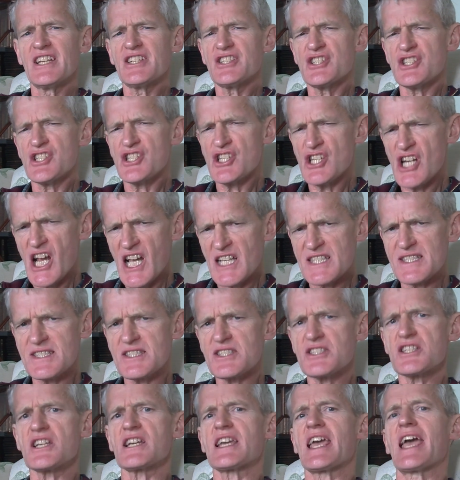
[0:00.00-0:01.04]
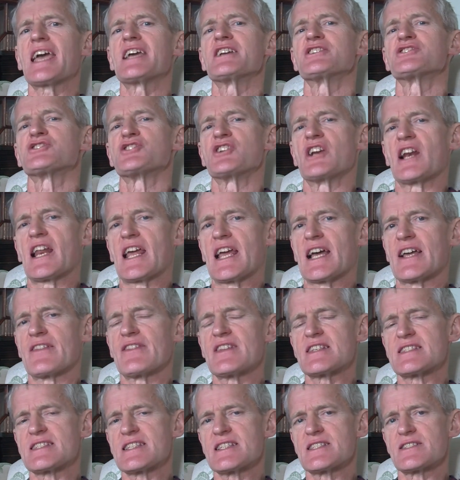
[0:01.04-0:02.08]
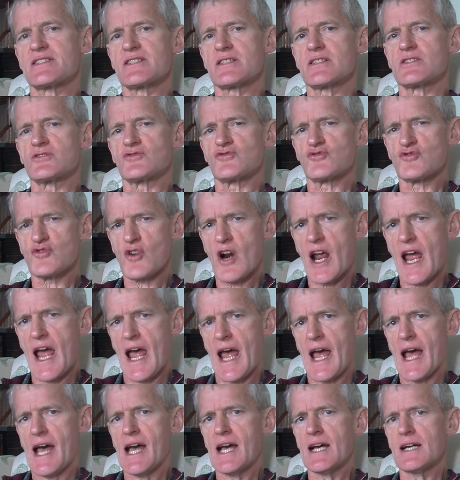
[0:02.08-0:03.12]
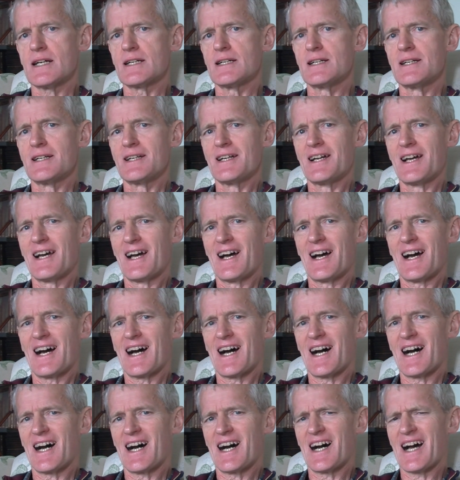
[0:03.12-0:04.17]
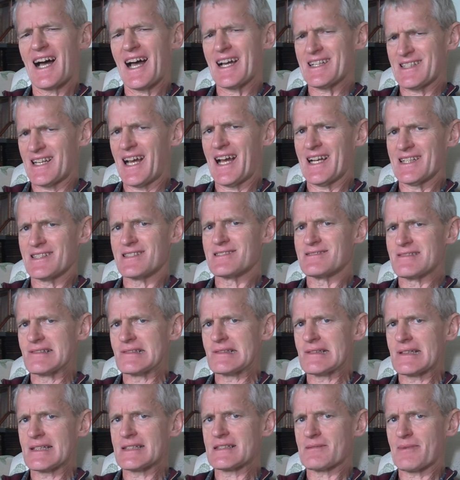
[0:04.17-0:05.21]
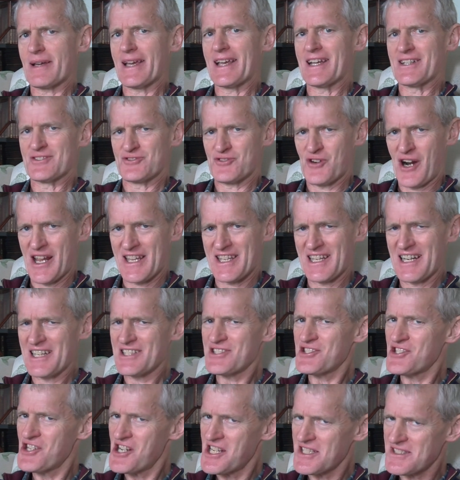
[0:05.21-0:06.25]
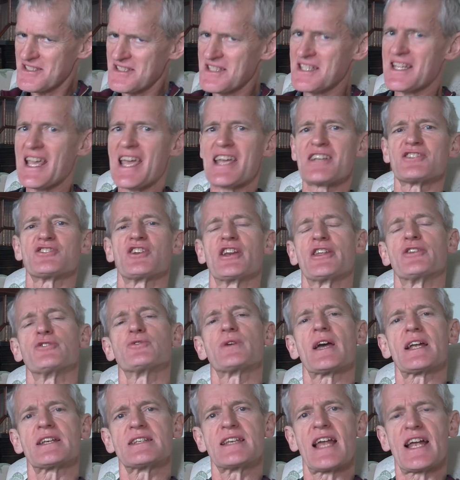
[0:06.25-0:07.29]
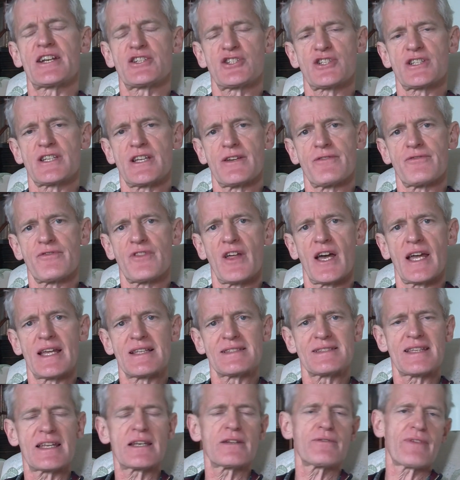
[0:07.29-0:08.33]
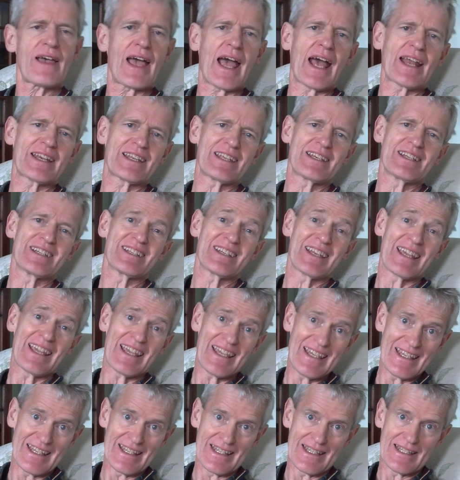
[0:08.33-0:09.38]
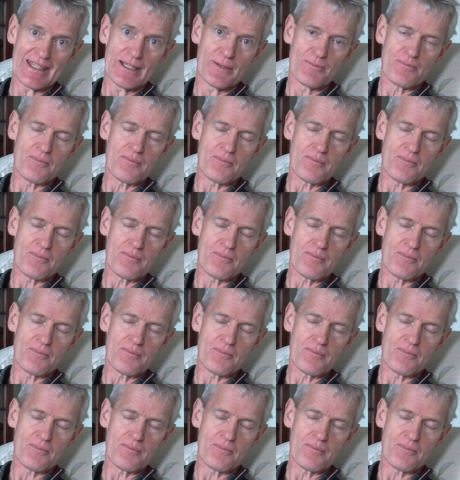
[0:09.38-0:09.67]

Just occasionally, and this is rare, and a little bit irregular, just occasionally you get an adjective that instead of adding an E,